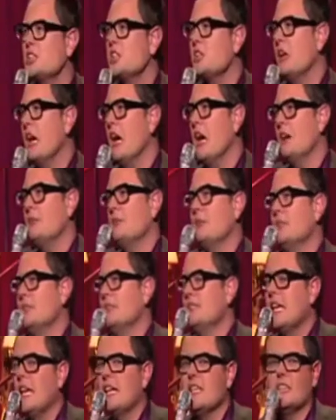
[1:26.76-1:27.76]
crime
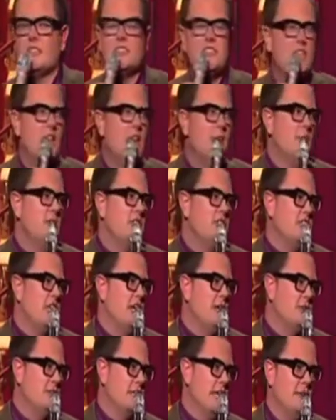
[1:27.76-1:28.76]
was done on Dermot's
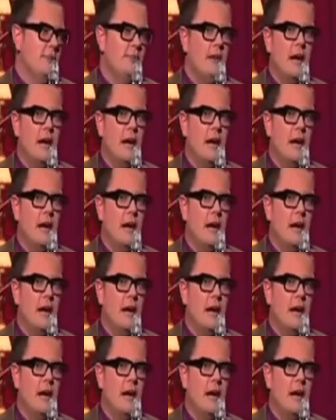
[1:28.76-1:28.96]
shoulder?